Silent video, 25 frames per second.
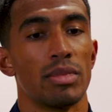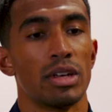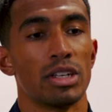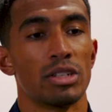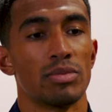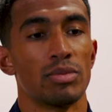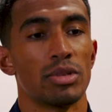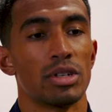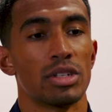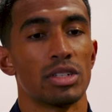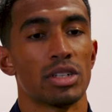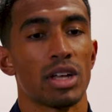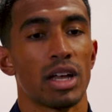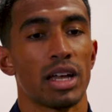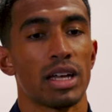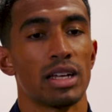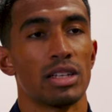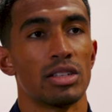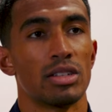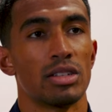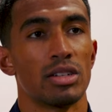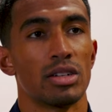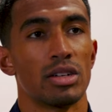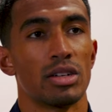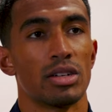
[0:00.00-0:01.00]
makes me
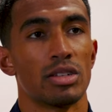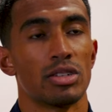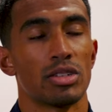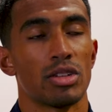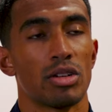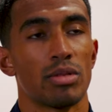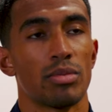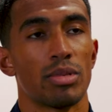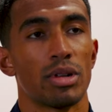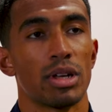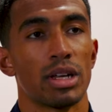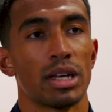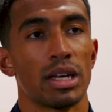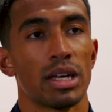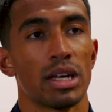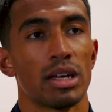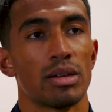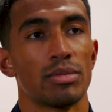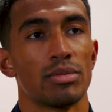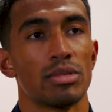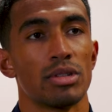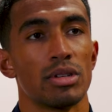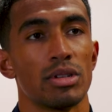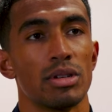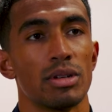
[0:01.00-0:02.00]
excited to start playing
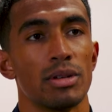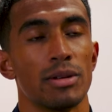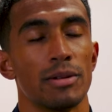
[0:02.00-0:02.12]
games.